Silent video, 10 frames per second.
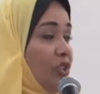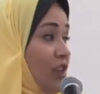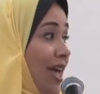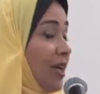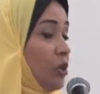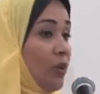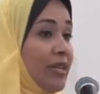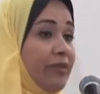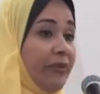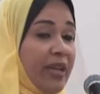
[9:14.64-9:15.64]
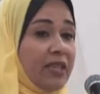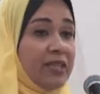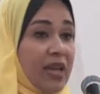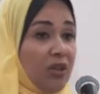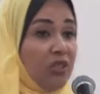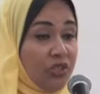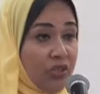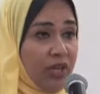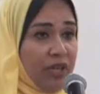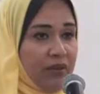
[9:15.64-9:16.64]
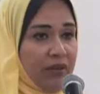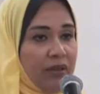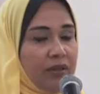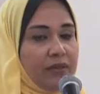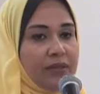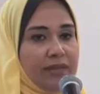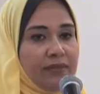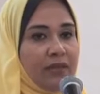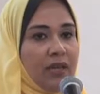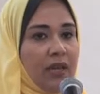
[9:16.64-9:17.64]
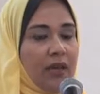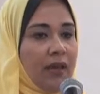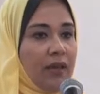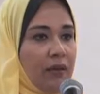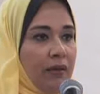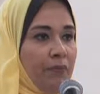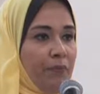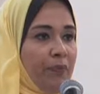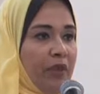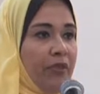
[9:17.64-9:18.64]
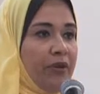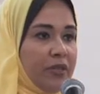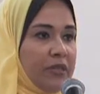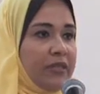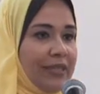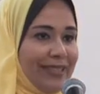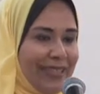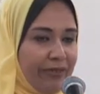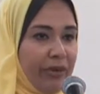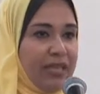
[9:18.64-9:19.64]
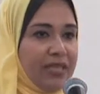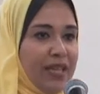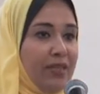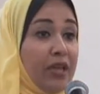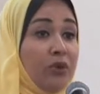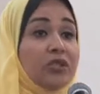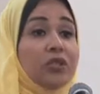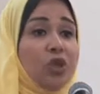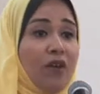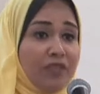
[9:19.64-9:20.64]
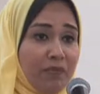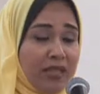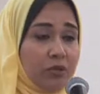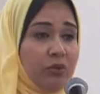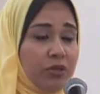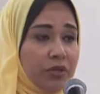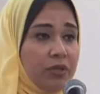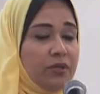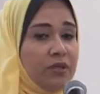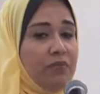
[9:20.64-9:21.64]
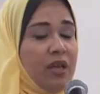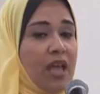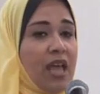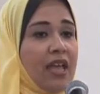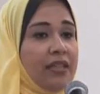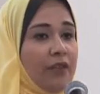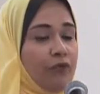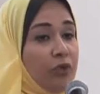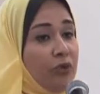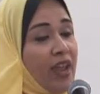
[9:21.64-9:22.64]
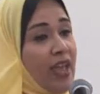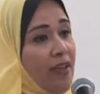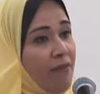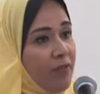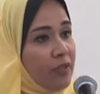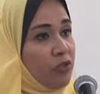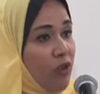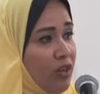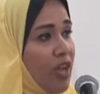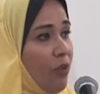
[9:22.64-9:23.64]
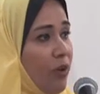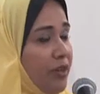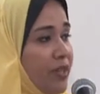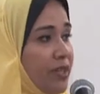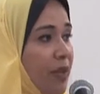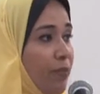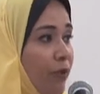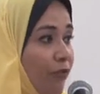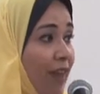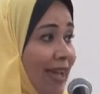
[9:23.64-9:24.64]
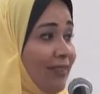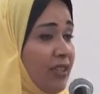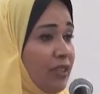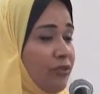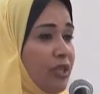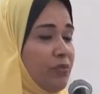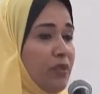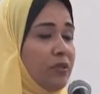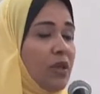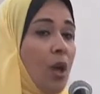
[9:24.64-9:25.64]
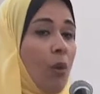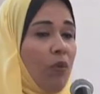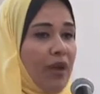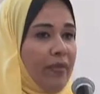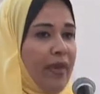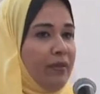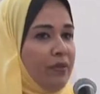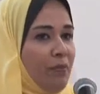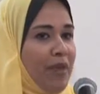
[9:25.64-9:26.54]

Which actually raised a concern that there is a decrease in the usage of the muscular system, and if we don't have a strong awareness and prophylactic treatment, by the end